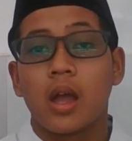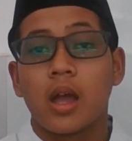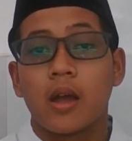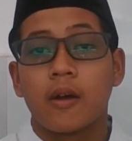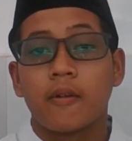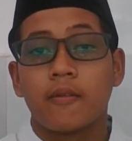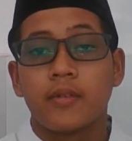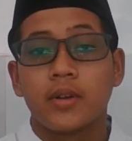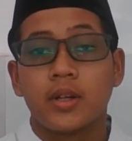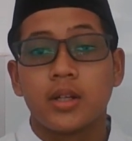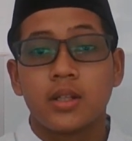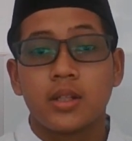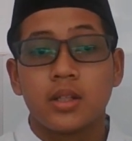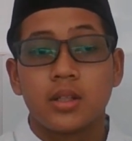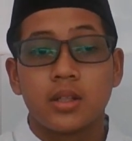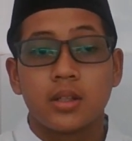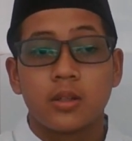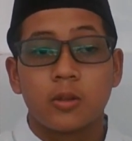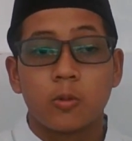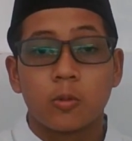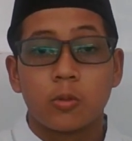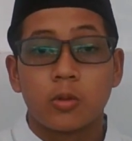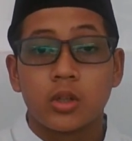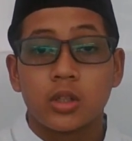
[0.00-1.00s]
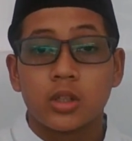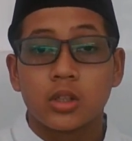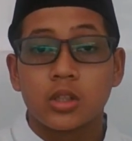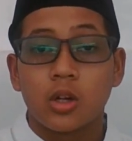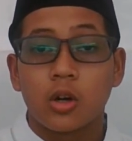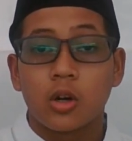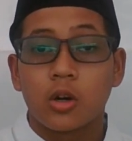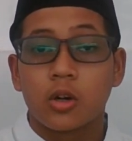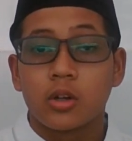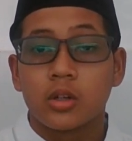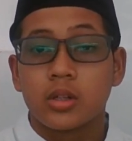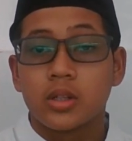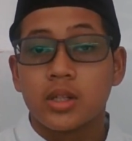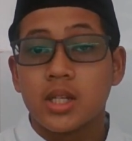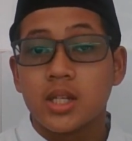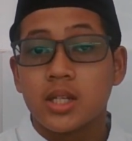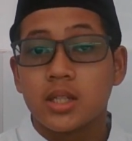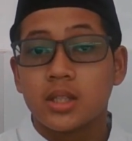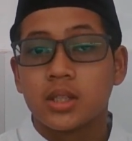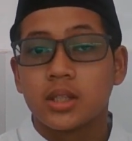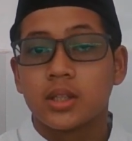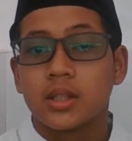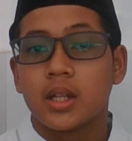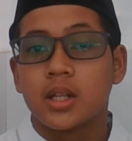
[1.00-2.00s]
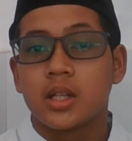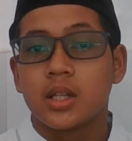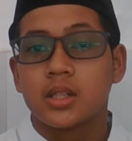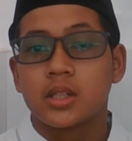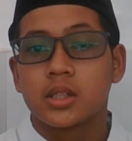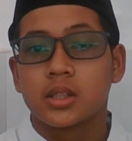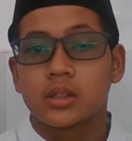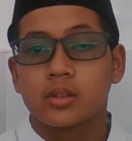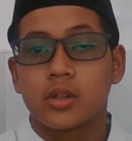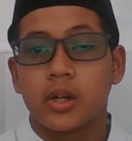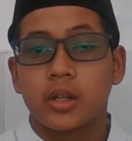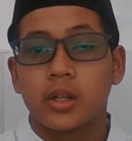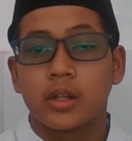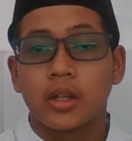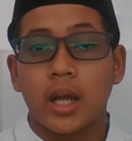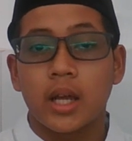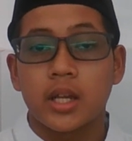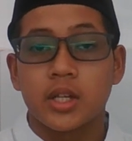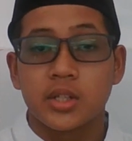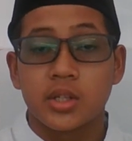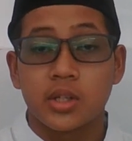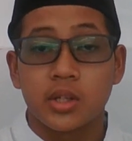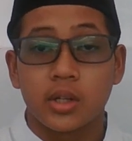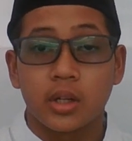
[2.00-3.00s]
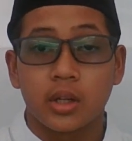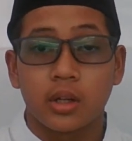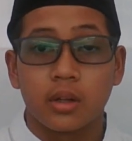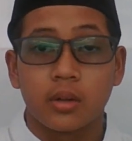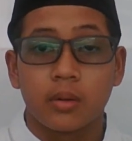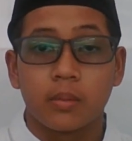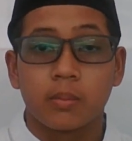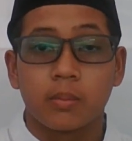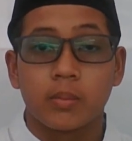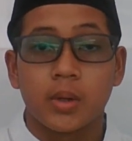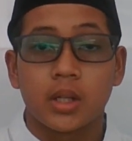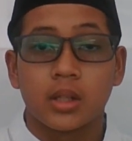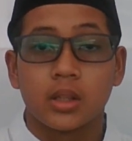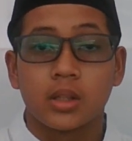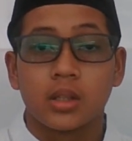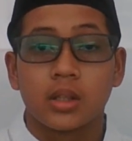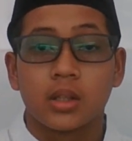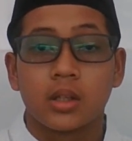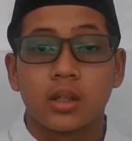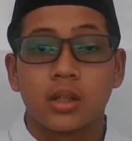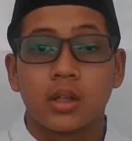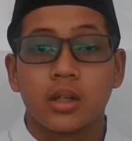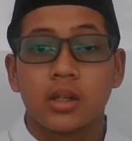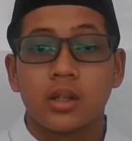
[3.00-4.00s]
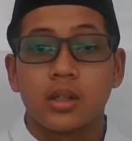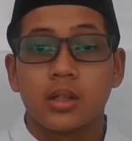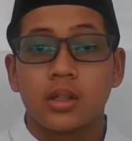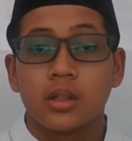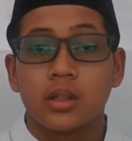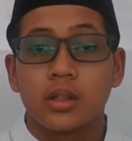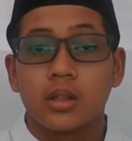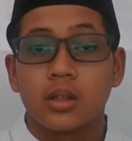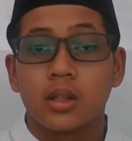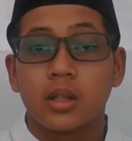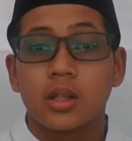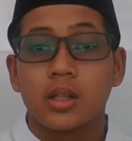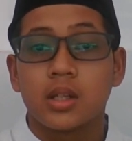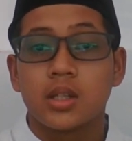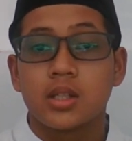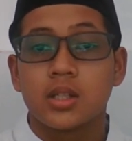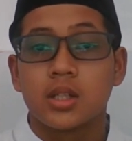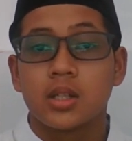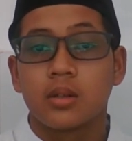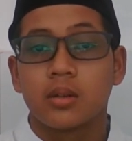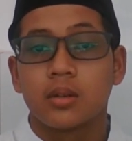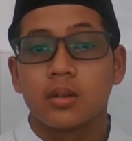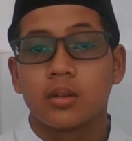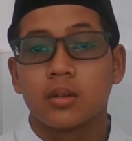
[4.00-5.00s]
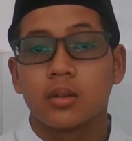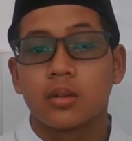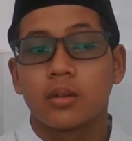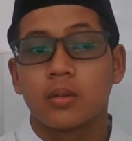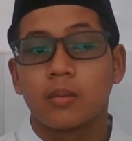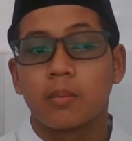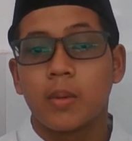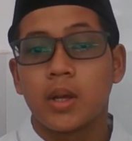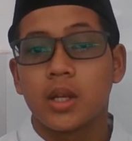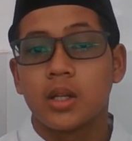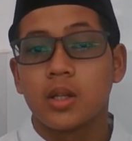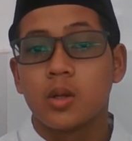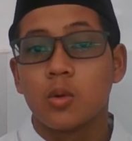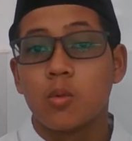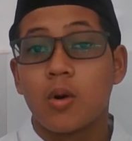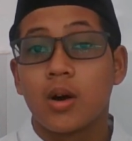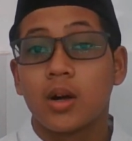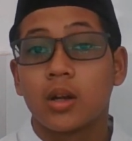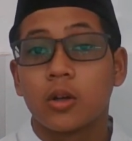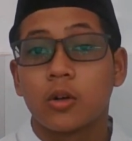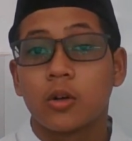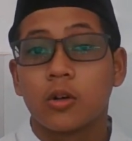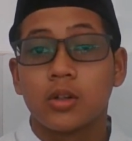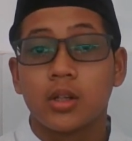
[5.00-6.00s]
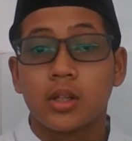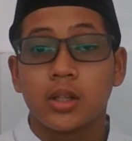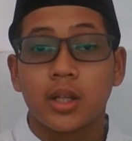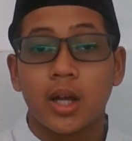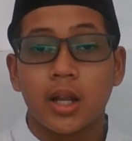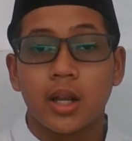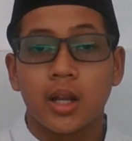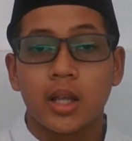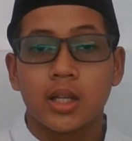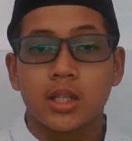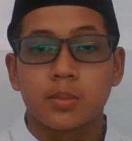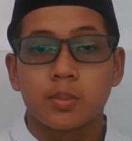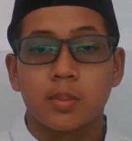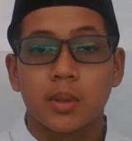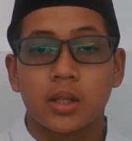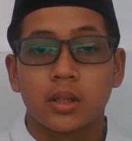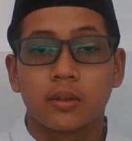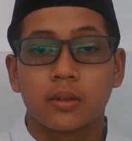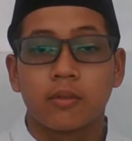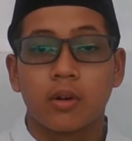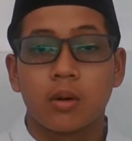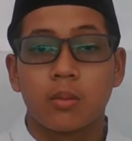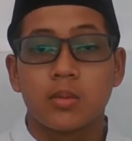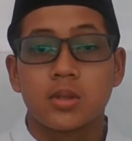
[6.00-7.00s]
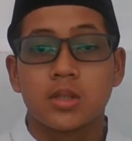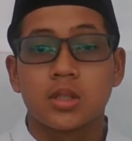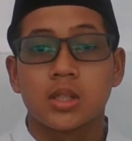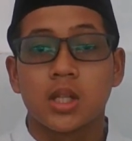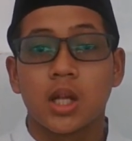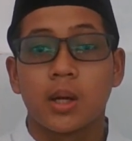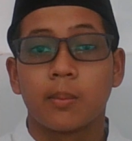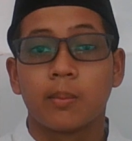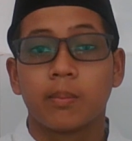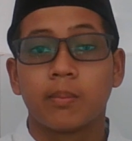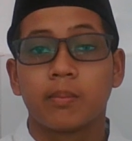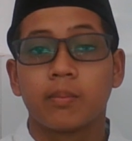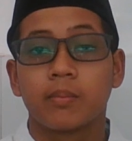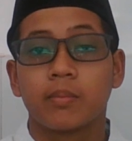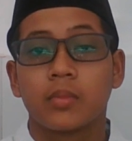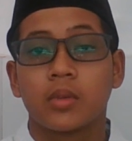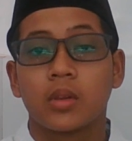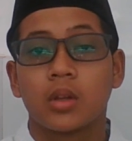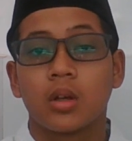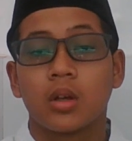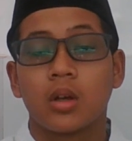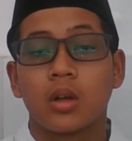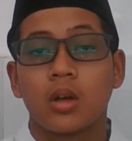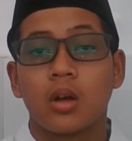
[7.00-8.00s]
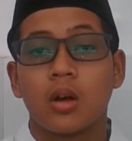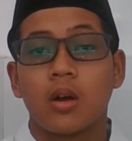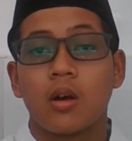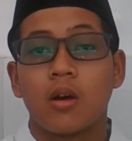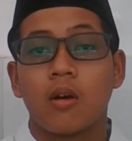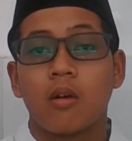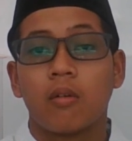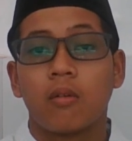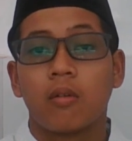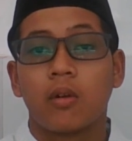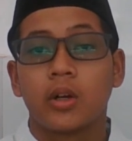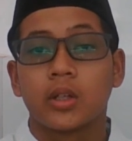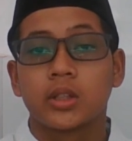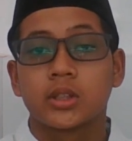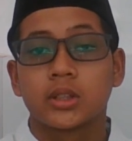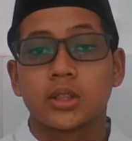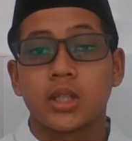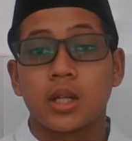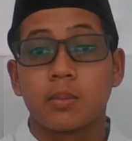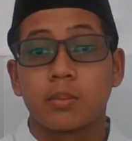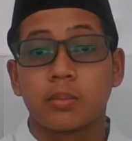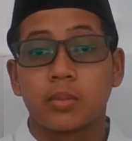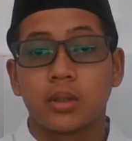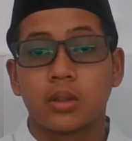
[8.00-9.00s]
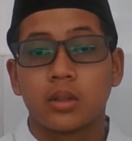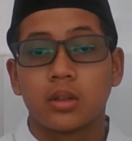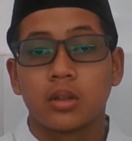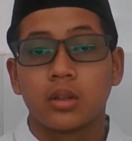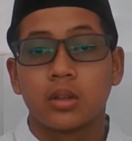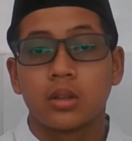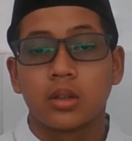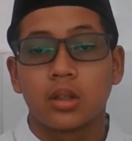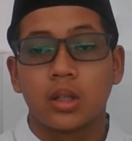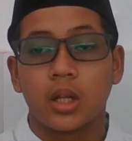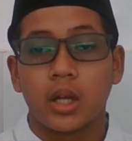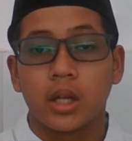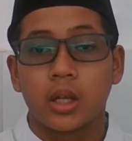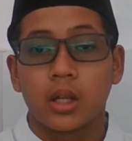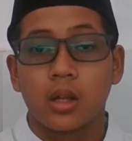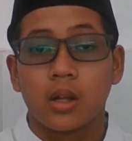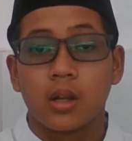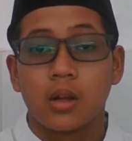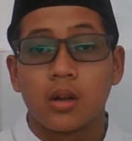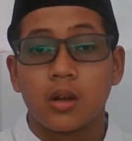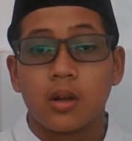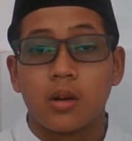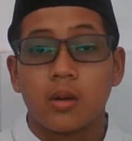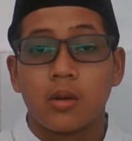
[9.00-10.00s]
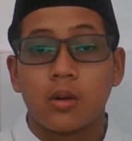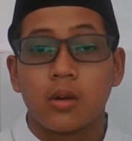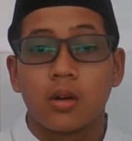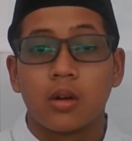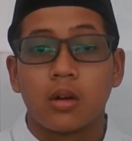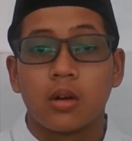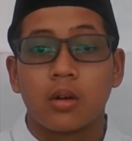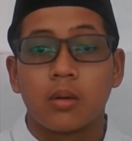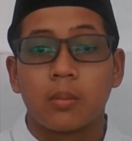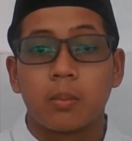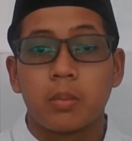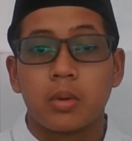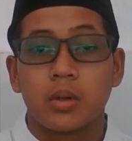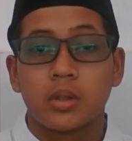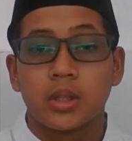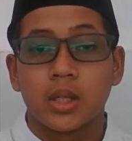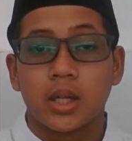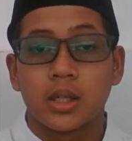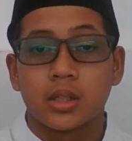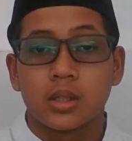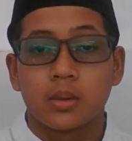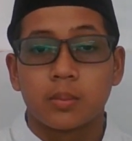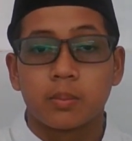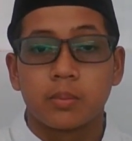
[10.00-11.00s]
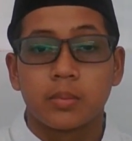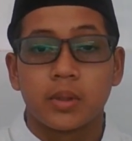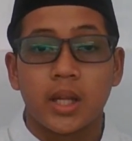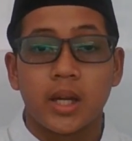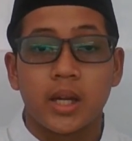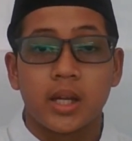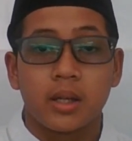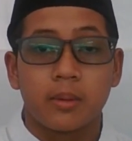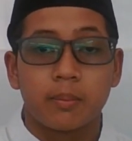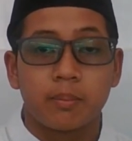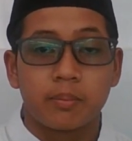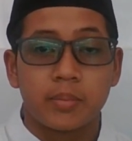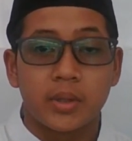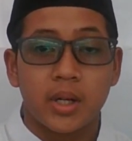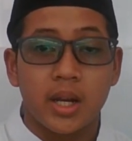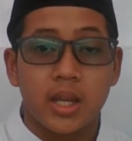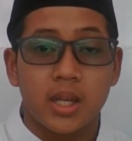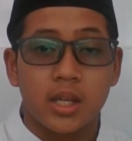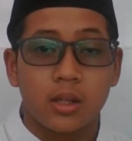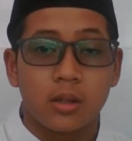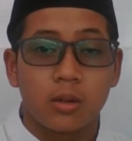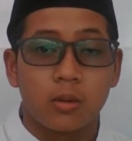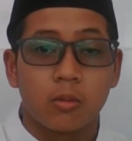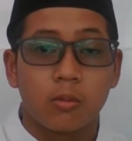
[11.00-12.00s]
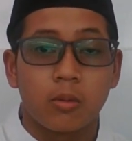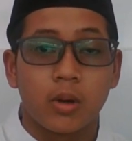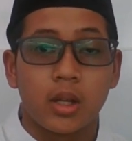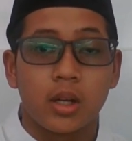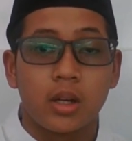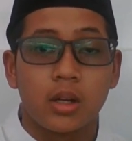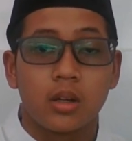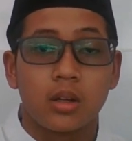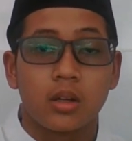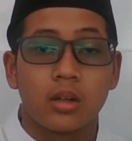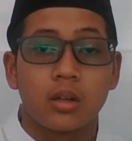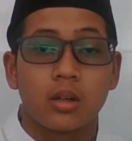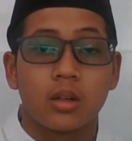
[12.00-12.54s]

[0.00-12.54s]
every word or deed that is declared as shirk, but it isn't made the one who did that expelled from Islam. For example, like pretend praying when